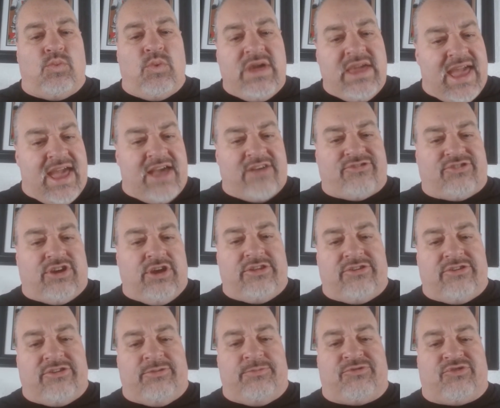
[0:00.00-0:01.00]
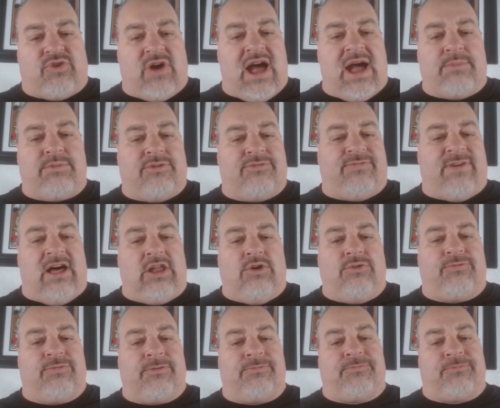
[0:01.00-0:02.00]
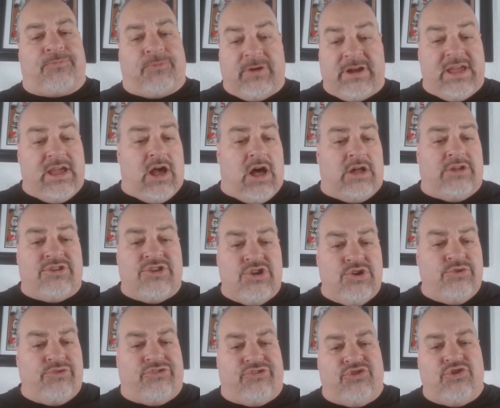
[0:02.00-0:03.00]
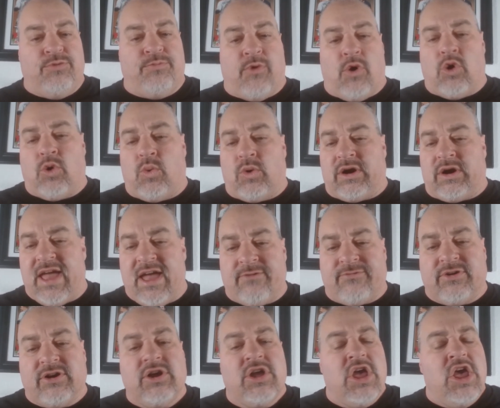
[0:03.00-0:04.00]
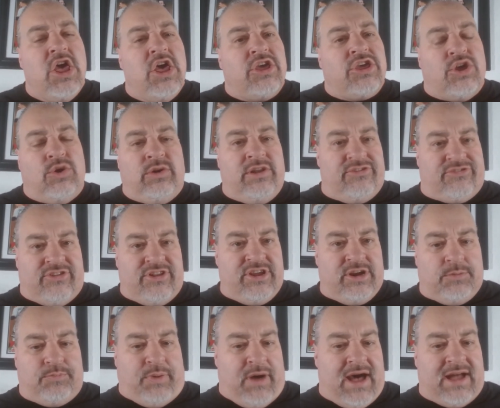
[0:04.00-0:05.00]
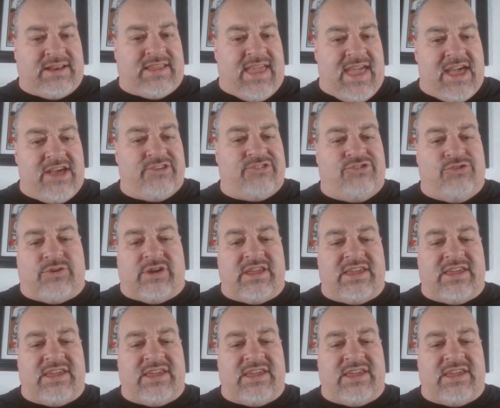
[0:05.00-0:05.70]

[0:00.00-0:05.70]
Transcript: We ask you to subscribe or follow for free on YouTube or wherever you listen to your podcasts.